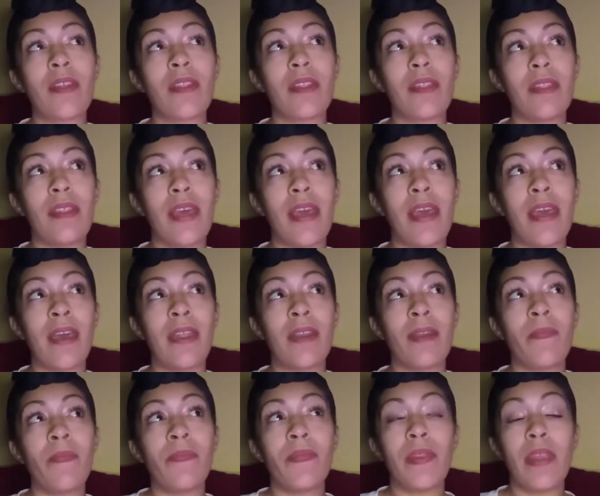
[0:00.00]
that
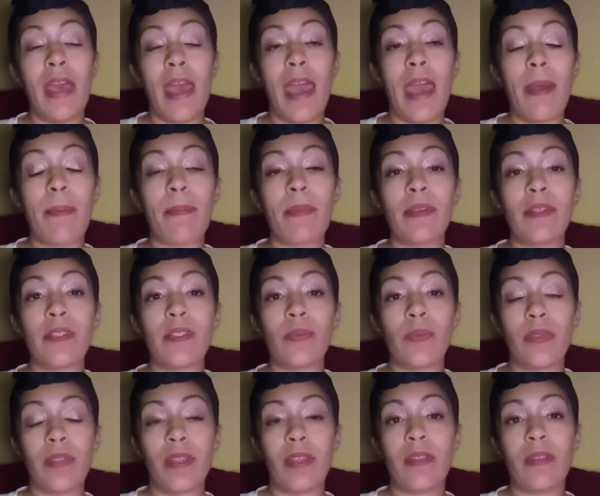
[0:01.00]
happens
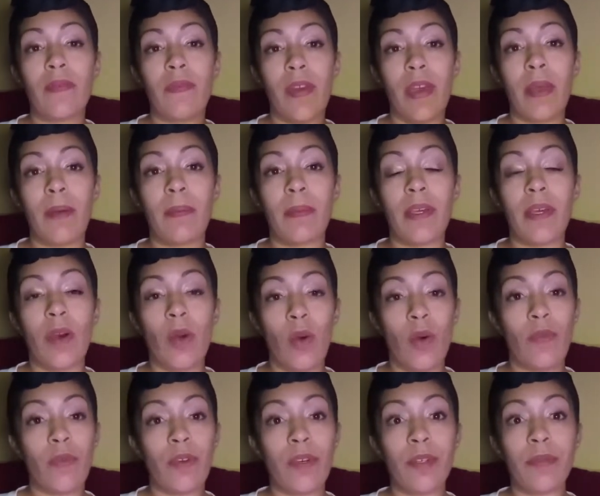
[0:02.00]
within the family
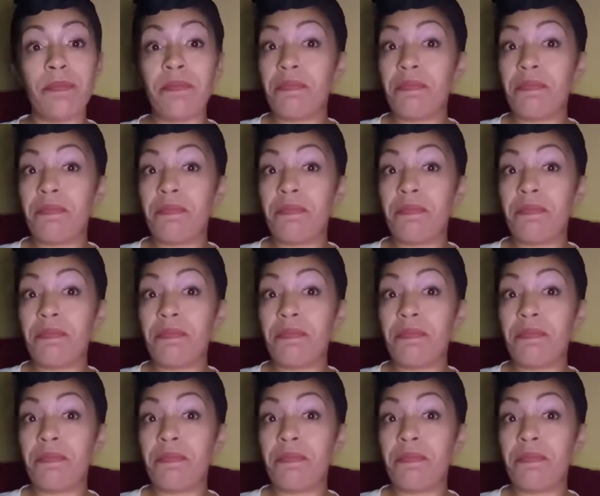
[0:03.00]
over